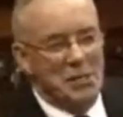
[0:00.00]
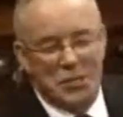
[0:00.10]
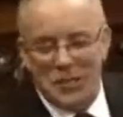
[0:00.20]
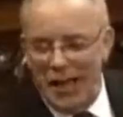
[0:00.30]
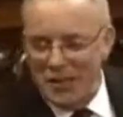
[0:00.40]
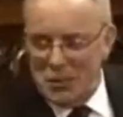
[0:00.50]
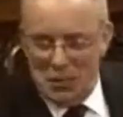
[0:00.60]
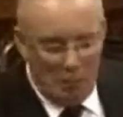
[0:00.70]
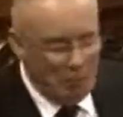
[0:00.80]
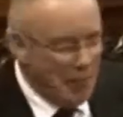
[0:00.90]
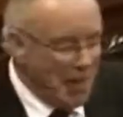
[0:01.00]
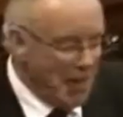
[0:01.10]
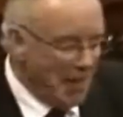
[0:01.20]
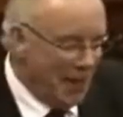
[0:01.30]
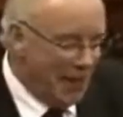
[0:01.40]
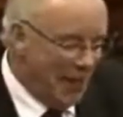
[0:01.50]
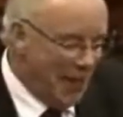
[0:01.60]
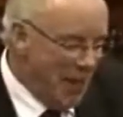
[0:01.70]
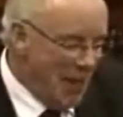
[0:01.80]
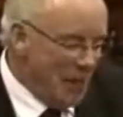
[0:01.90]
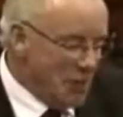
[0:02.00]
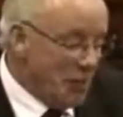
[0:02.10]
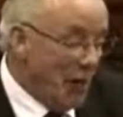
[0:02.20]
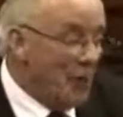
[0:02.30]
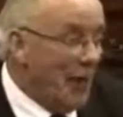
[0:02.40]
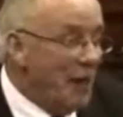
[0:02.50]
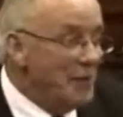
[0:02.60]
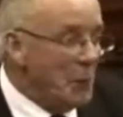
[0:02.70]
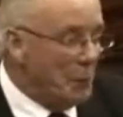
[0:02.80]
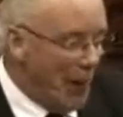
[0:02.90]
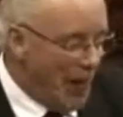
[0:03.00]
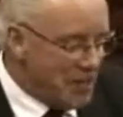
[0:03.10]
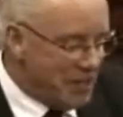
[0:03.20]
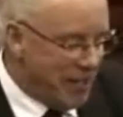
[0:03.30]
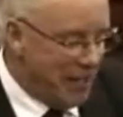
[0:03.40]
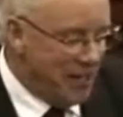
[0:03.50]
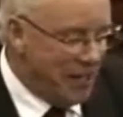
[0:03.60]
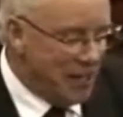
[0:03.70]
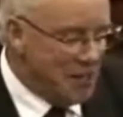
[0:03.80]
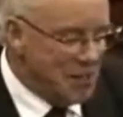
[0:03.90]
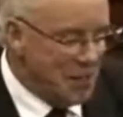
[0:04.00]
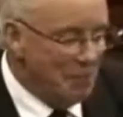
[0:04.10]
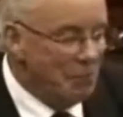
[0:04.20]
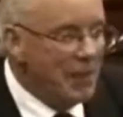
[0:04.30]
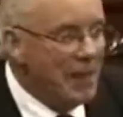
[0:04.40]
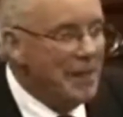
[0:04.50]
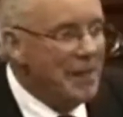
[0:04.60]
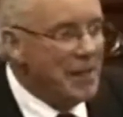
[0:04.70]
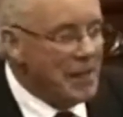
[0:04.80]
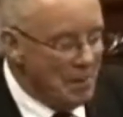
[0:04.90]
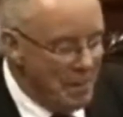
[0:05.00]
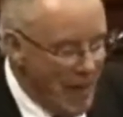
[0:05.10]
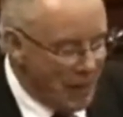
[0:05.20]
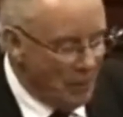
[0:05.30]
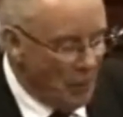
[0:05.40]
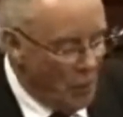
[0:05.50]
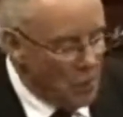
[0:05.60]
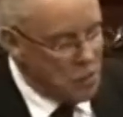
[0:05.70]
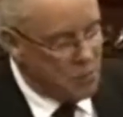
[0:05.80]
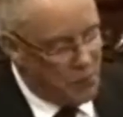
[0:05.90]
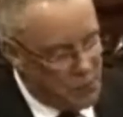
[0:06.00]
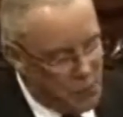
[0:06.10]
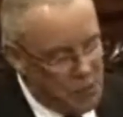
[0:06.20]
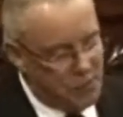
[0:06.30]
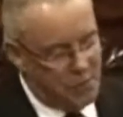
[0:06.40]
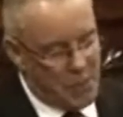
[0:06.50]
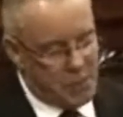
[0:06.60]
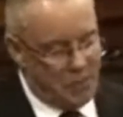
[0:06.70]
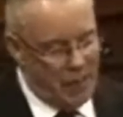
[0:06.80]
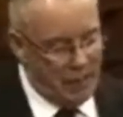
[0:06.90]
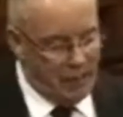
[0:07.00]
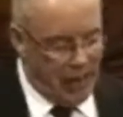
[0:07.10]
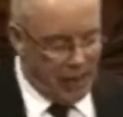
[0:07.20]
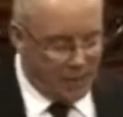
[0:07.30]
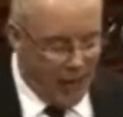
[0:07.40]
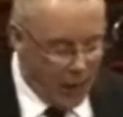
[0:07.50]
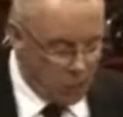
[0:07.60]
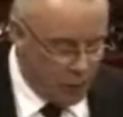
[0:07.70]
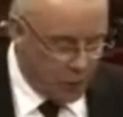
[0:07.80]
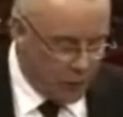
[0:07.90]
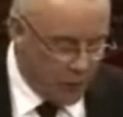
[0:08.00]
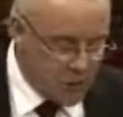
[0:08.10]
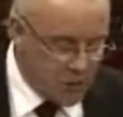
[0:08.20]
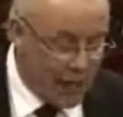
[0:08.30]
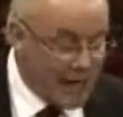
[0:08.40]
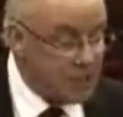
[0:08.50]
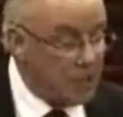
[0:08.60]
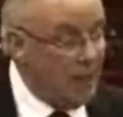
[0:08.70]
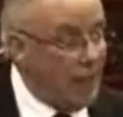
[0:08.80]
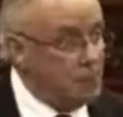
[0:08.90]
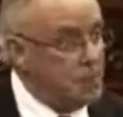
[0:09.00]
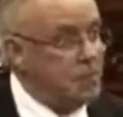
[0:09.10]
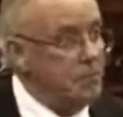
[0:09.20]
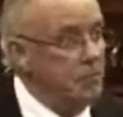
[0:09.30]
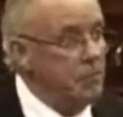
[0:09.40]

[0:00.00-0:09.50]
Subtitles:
stats show that over the past 10 years, the amount of logs produced from Australian native hardwood forests has collapsed